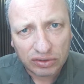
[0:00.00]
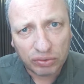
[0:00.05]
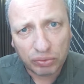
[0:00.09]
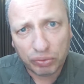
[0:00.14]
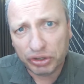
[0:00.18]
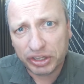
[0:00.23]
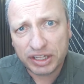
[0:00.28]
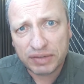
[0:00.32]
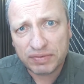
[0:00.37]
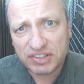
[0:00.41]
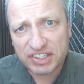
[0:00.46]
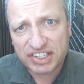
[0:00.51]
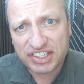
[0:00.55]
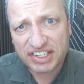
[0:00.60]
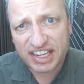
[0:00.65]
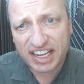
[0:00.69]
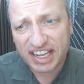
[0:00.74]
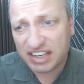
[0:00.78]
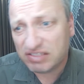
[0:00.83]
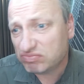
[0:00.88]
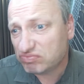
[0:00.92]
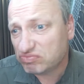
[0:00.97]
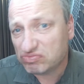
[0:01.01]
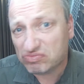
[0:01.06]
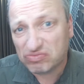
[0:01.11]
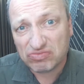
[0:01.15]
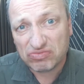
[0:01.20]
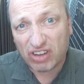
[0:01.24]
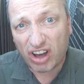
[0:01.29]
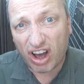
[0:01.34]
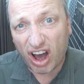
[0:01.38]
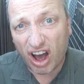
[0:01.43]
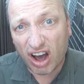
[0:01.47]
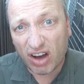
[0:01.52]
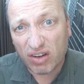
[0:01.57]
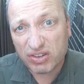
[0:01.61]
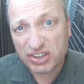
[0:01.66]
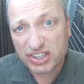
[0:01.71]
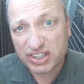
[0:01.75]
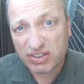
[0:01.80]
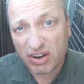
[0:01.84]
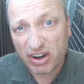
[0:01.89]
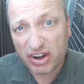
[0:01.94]
William just said, I
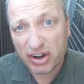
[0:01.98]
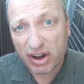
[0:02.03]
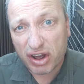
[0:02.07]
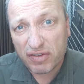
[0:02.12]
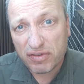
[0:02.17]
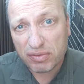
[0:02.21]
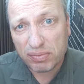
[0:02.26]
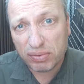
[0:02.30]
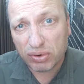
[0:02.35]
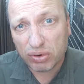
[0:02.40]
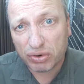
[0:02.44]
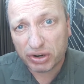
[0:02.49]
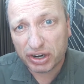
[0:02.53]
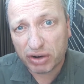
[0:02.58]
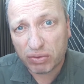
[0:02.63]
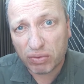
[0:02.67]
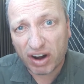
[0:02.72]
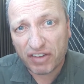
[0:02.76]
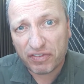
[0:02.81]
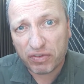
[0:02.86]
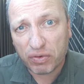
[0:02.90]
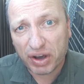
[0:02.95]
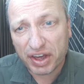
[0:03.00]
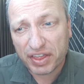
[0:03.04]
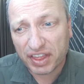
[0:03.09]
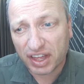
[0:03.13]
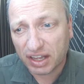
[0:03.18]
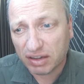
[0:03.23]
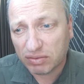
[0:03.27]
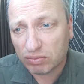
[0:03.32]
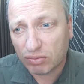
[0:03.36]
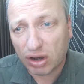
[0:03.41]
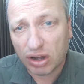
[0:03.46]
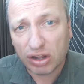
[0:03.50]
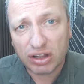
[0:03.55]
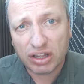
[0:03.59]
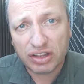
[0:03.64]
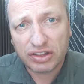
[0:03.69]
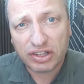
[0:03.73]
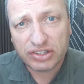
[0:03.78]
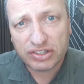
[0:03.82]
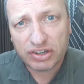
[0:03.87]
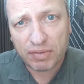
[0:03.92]
was thrown overboard in rough weather while
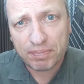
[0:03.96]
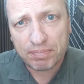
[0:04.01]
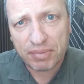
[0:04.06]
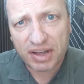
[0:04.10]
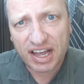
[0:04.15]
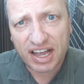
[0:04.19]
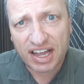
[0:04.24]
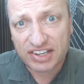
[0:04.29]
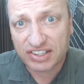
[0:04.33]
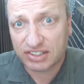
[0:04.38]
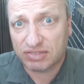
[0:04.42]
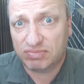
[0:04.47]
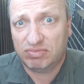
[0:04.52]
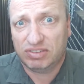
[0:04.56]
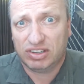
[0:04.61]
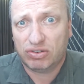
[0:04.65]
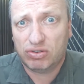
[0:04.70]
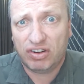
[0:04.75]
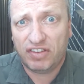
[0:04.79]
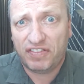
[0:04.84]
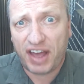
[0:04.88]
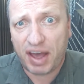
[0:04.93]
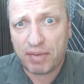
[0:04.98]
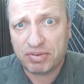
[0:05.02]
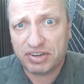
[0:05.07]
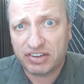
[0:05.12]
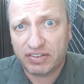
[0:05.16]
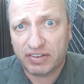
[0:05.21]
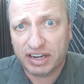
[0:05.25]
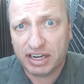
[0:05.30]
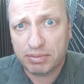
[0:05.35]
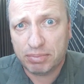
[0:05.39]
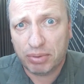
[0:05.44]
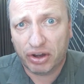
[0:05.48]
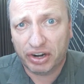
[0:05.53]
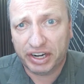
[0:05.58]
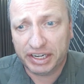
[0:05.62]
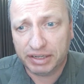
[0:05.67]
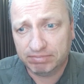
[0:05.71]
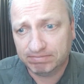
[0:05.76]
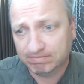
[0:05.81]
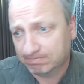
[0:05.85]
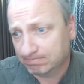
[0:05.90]
on the top mast. Could have happened to anybody.